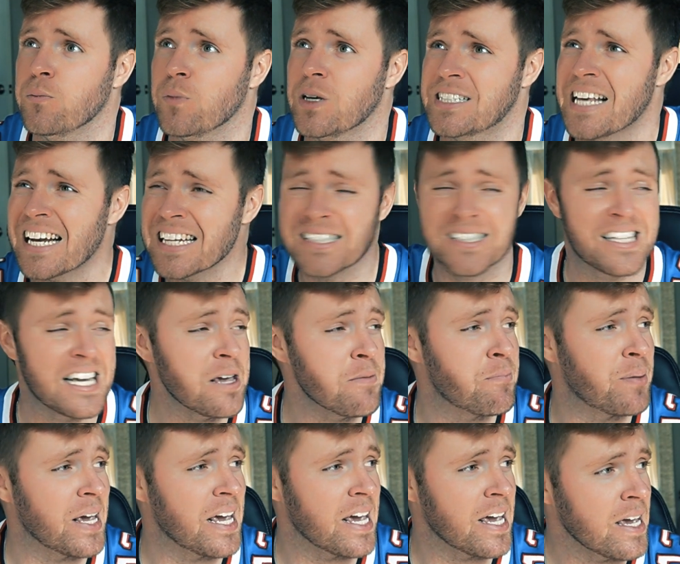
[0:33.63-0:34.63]
Is that a
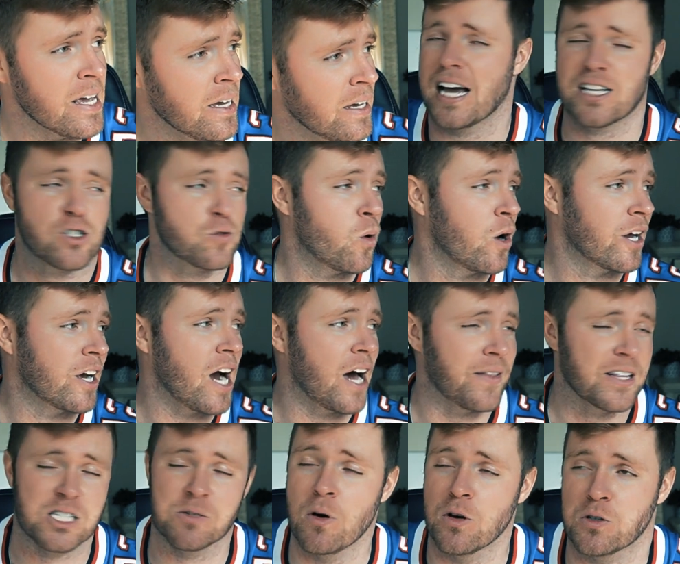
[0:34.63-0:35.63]
DB? I swear to God,
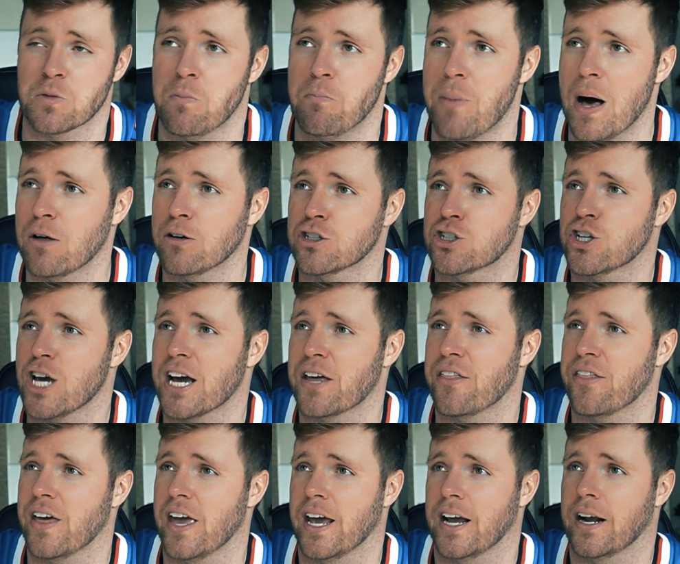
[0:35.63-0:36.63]
that's the most Belichick
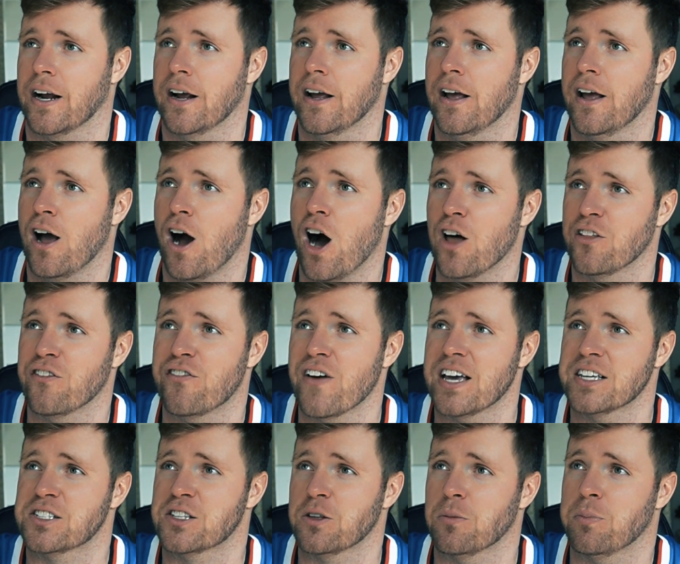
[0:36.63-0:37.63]
thing on the
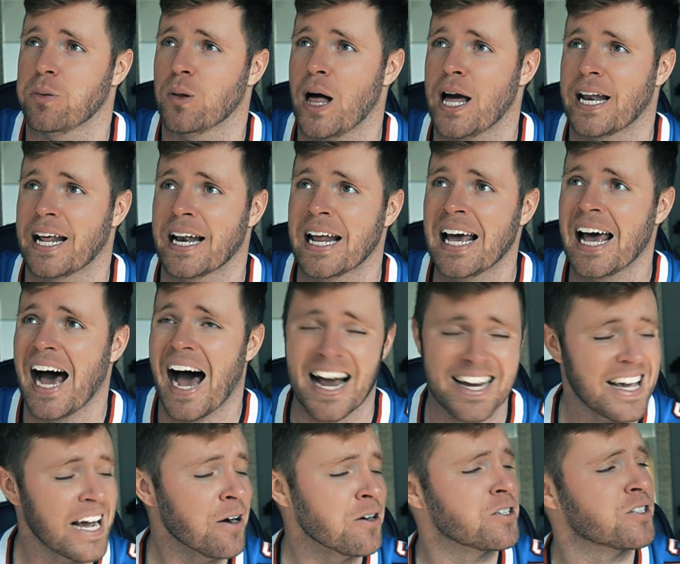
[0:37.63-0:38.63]
face of the planet. I
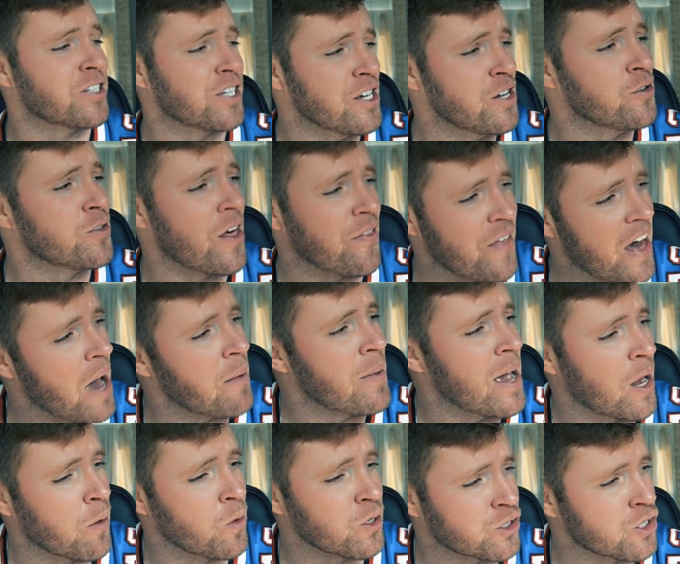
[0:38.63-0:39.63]
guarantee you that that
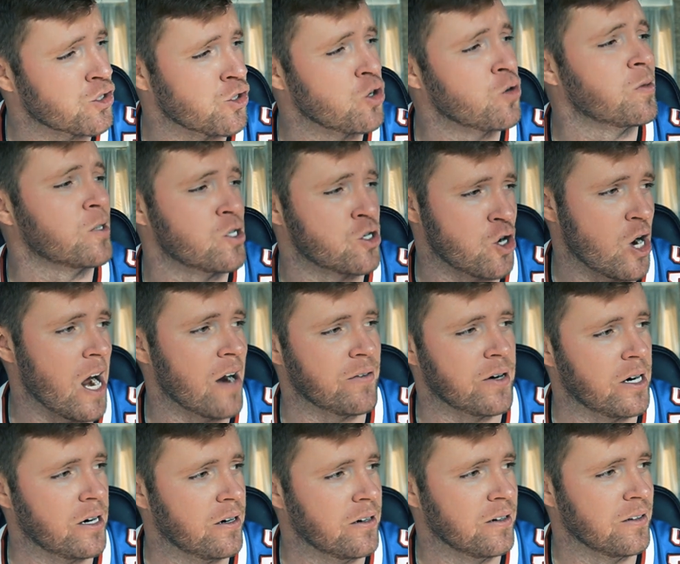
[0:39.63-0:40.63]
man was his Uber
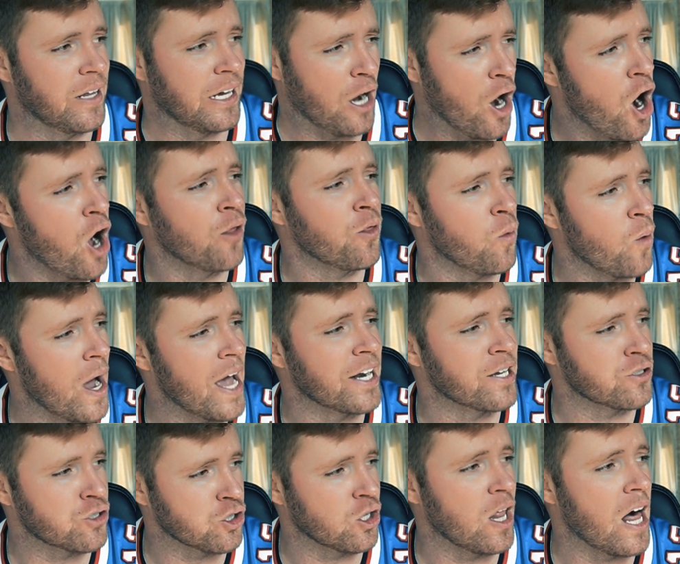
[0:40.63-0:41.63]
driver, like on the way
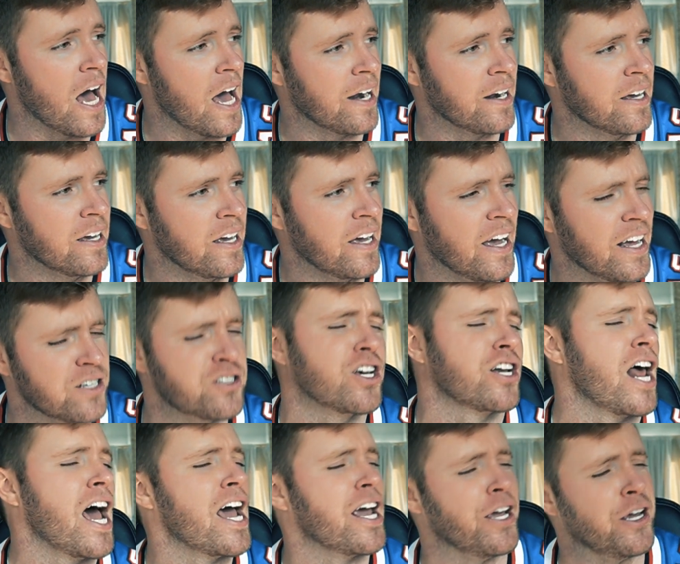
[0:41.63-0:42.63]
to Gillette. And he
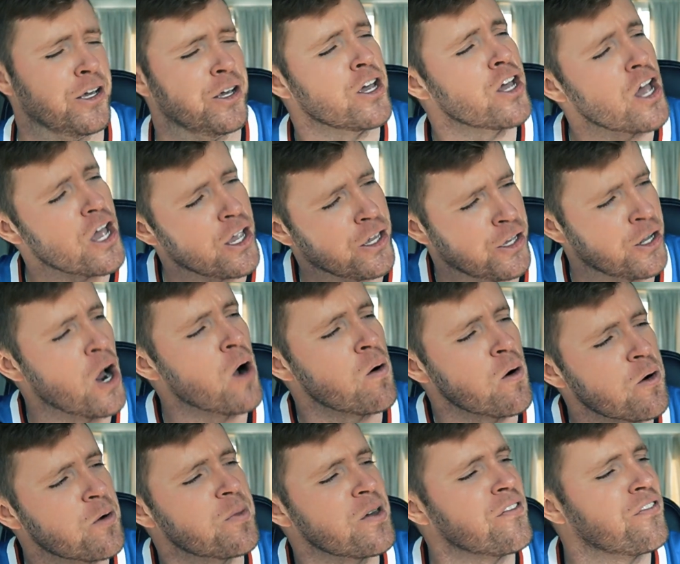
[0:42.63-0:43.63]
said, hey, you know
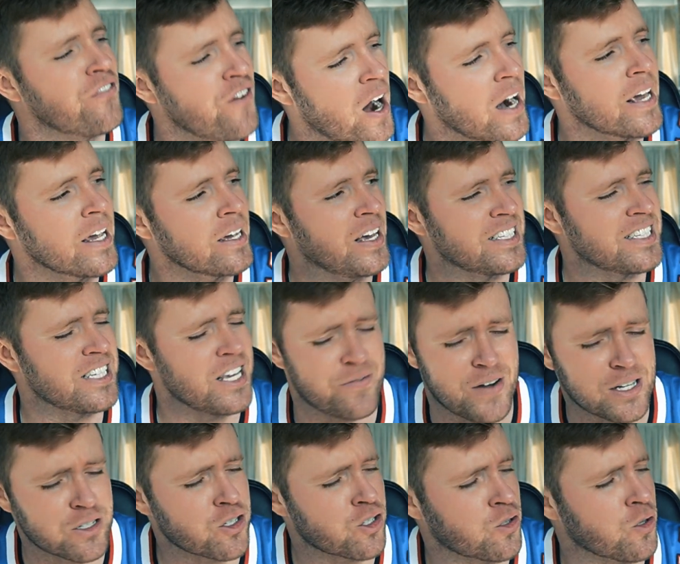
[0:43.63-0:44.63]
what would be funny? Is if
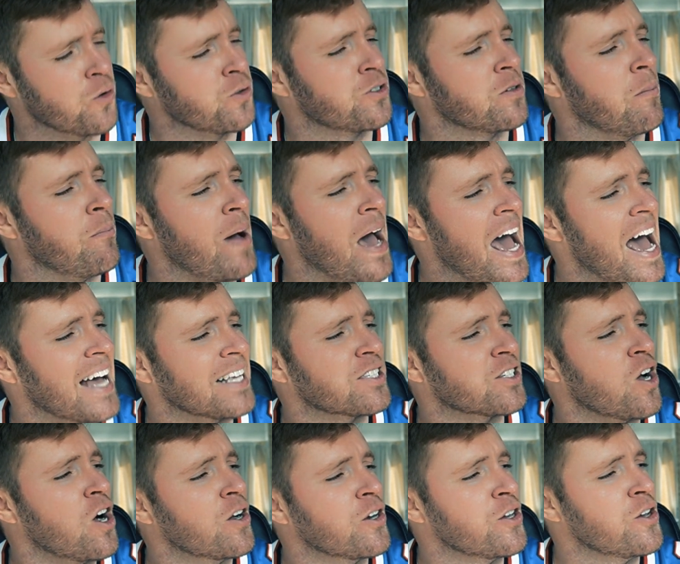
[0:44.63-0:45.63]
I just threw some pads
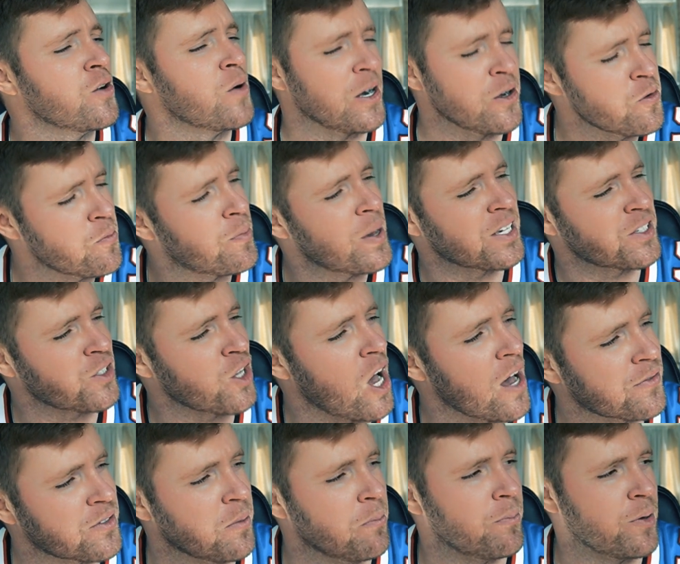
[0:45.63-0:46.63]
on you and you pissed
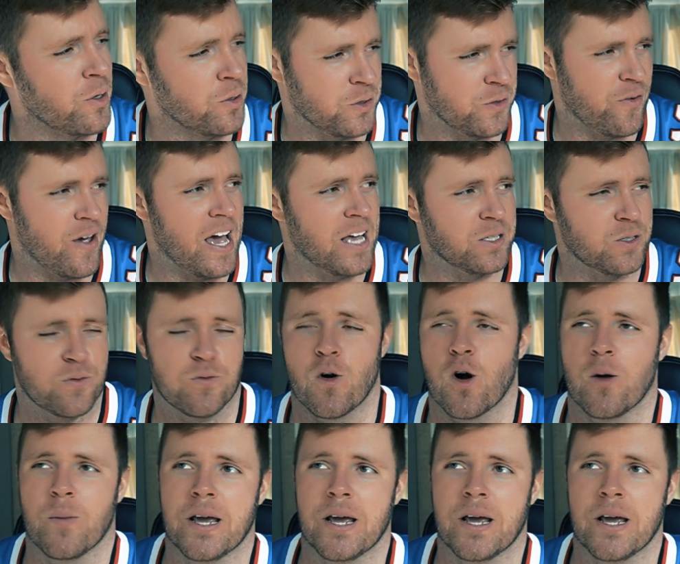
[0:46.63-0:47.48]
off some Bills fans for